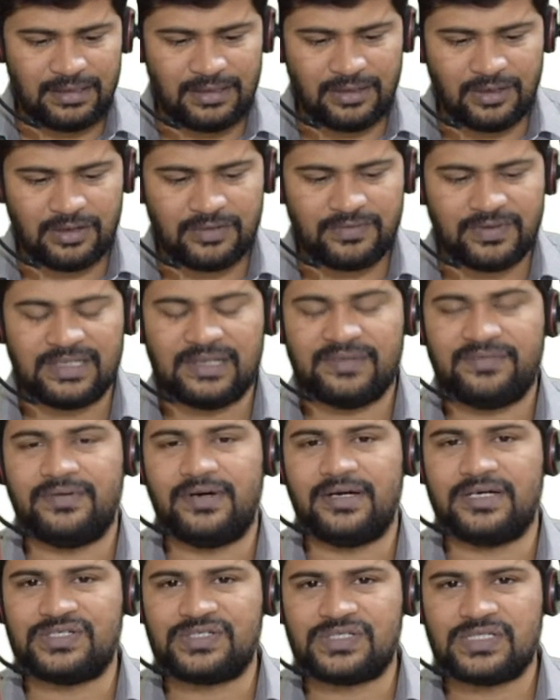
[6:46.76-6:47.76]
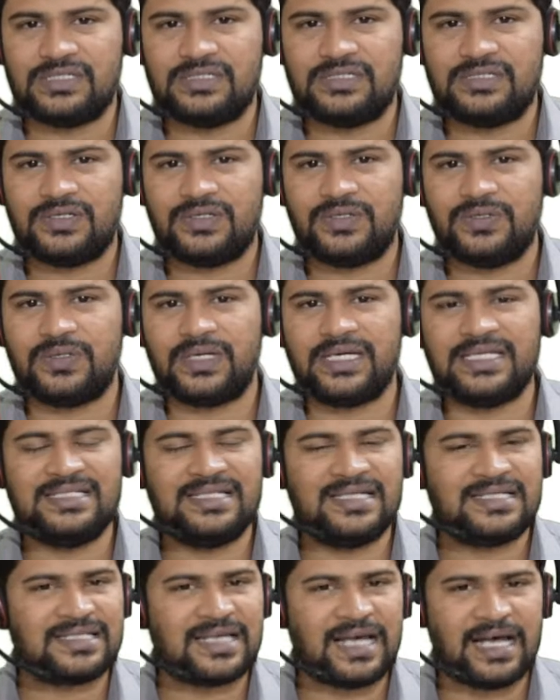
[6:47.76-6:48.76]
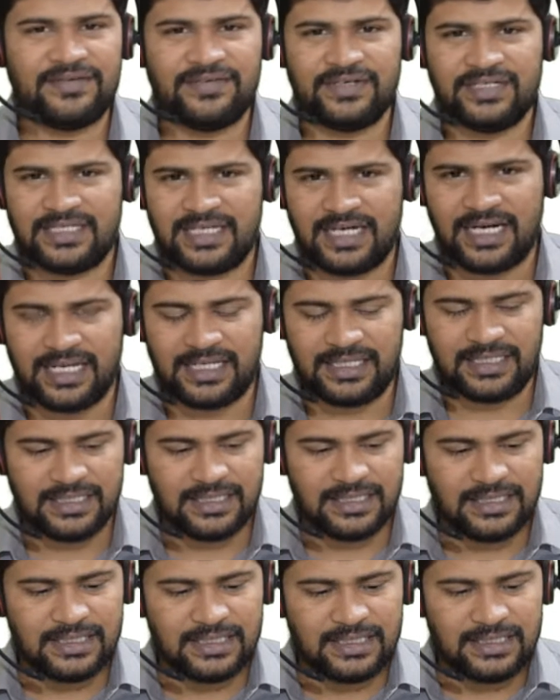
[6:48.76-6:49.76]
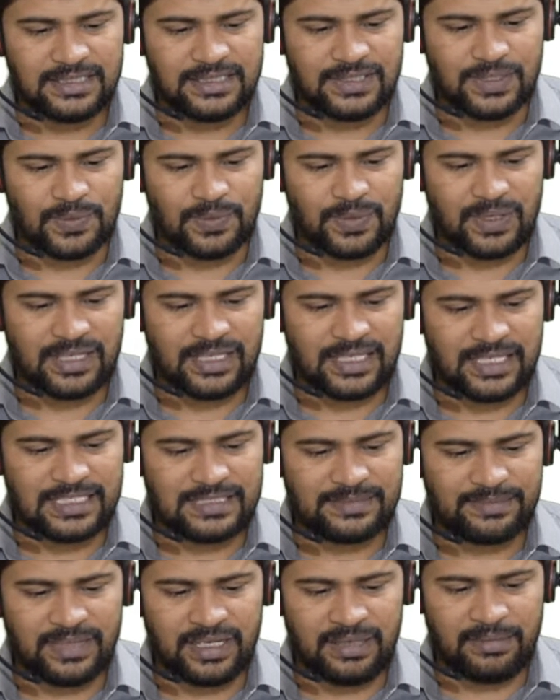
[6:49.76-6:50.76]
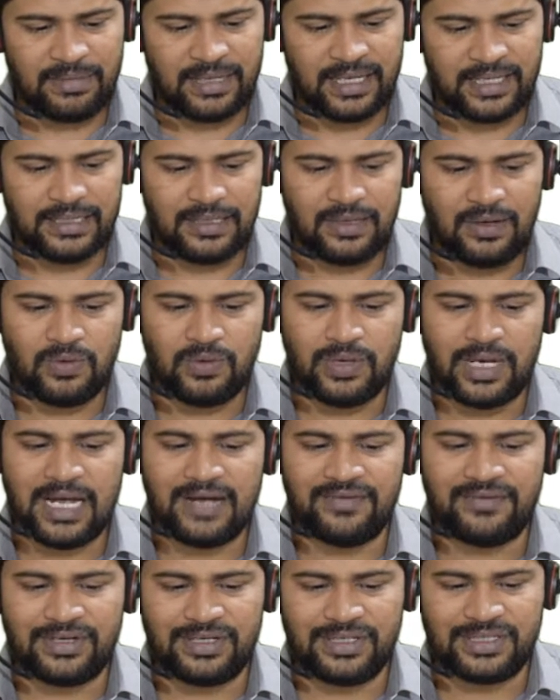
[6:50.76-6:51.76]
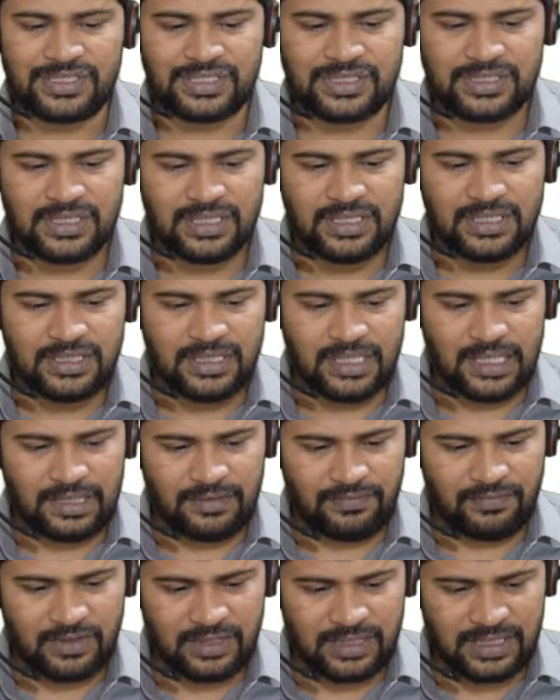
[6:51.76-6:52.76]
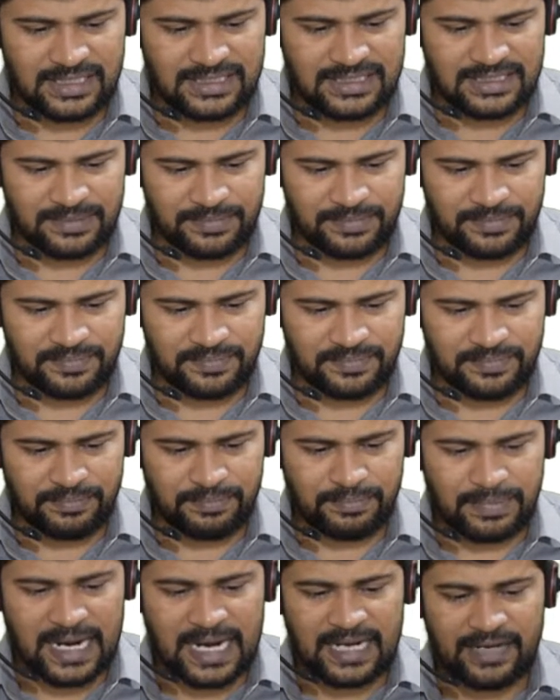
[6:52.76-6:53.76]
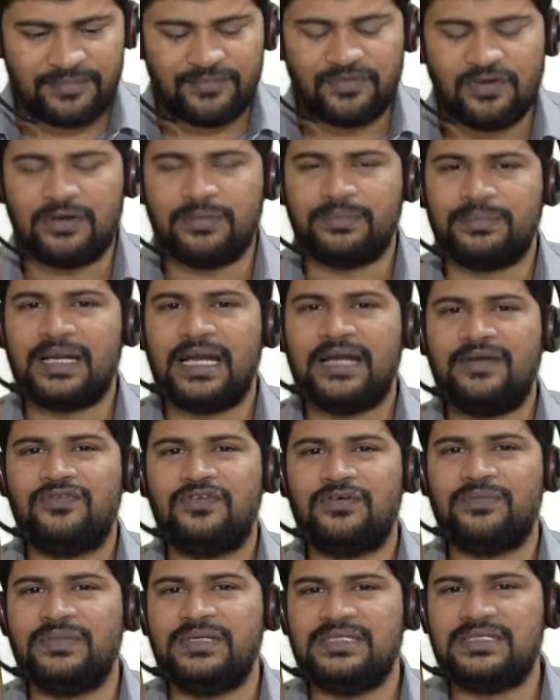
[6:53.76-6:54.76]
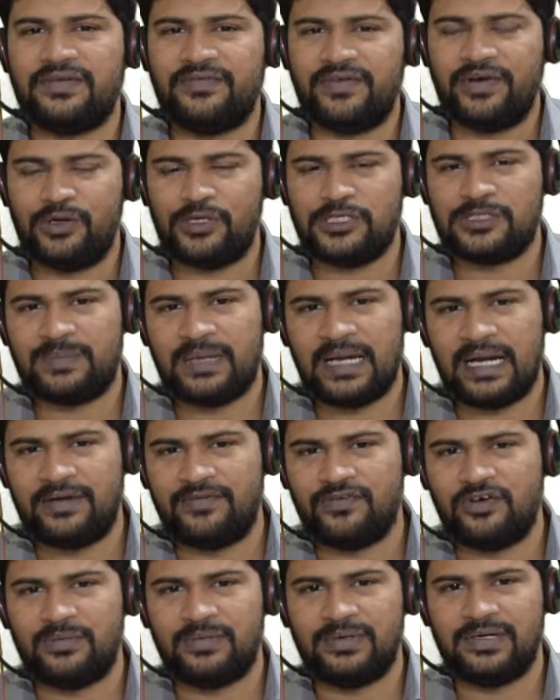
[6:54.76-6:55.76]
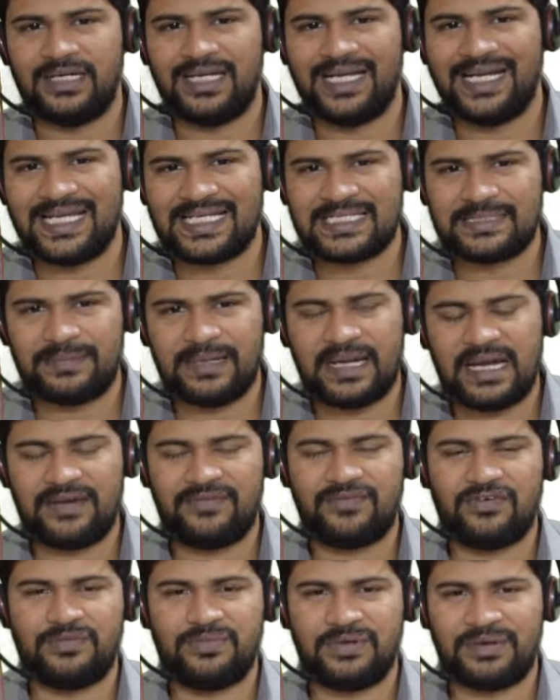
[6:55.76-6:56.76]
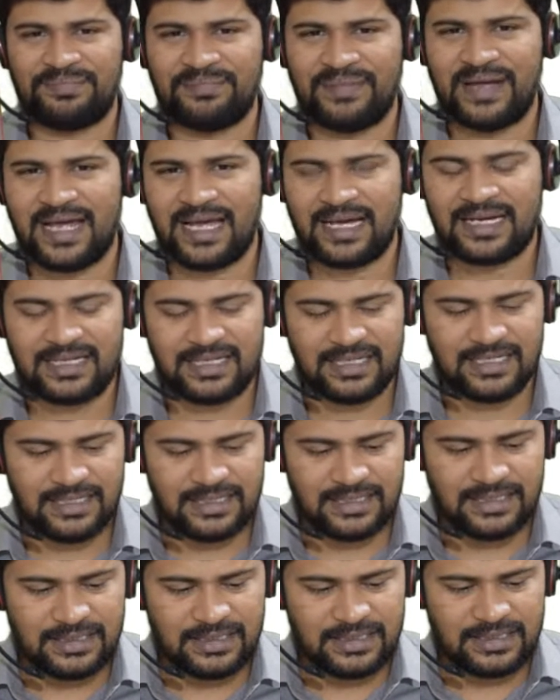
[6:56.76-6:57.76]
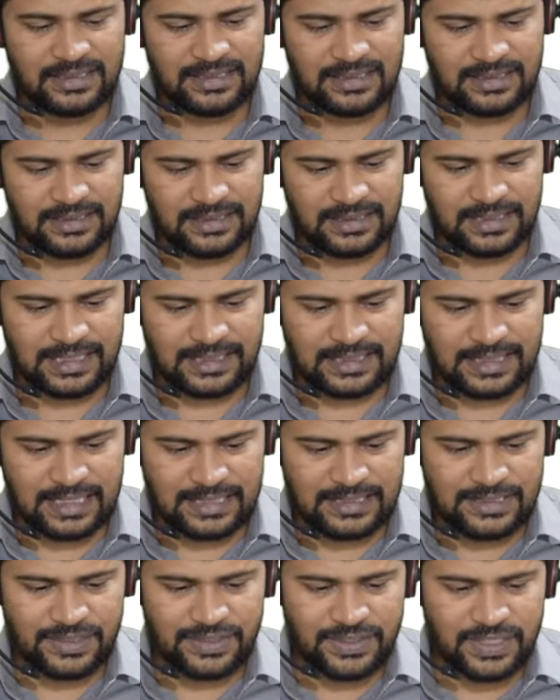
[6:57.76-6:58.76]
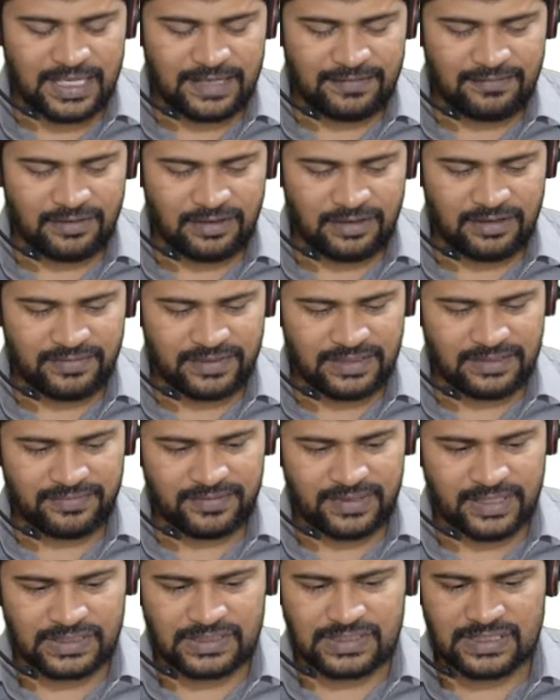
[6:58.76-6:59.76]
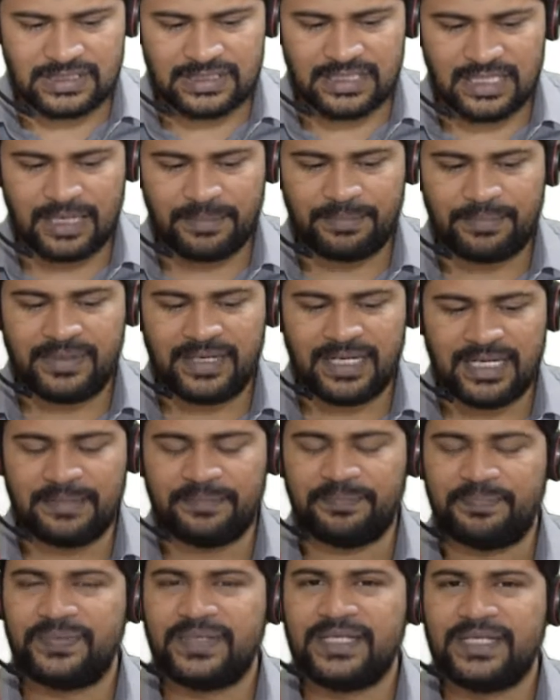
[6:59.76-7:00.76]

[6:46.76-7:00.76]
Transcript: lot of other functions, so you can just have a try. So what is mean by the load average, and what is the platform? Platform means a Windows platform or Linux platform or Mac, like that. So you have a lot of other functions, and uptime,